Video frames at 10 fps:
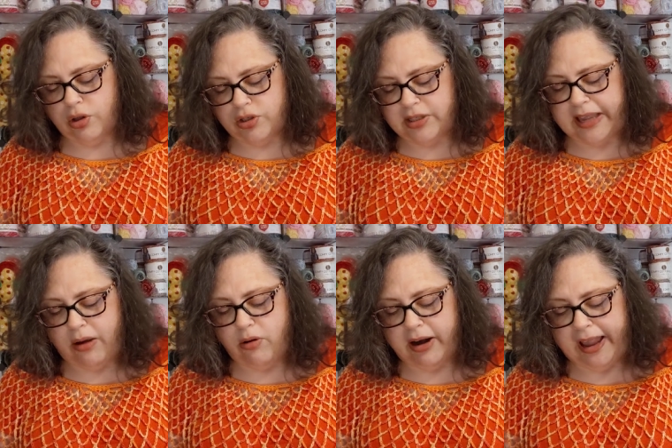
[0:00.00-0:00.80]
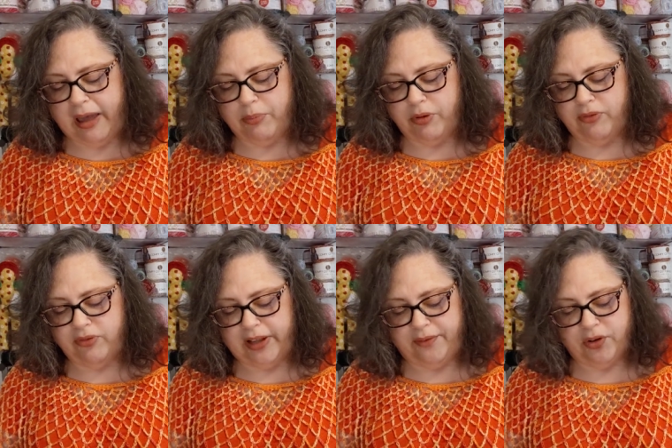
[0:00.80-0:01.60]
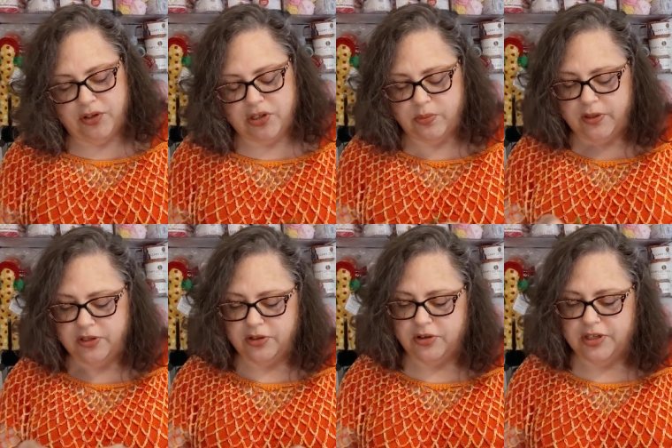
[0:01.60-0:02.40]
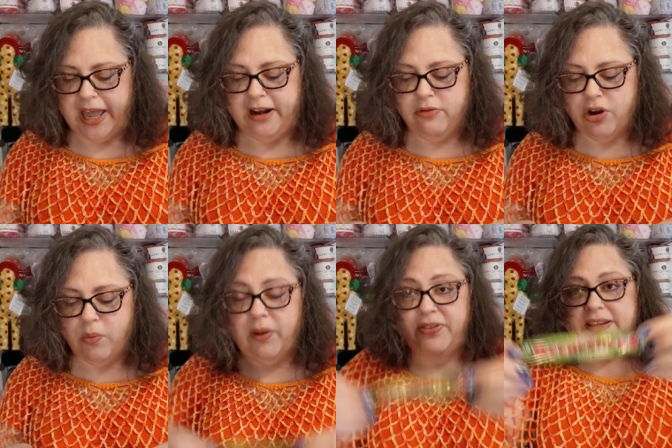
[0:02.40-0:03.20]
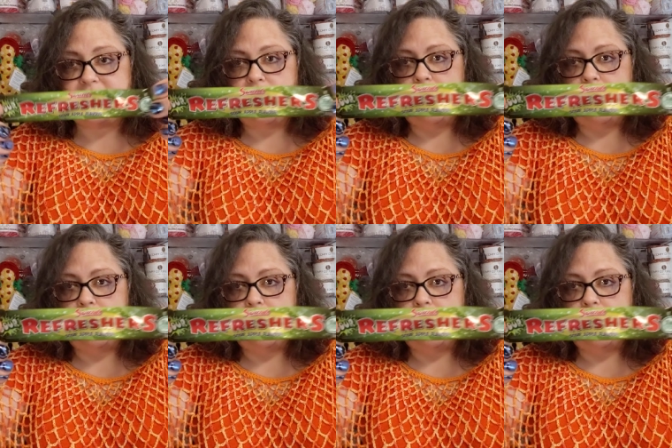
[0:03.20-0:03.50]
Sour Apple Flavor Swizzlers. I don't know what these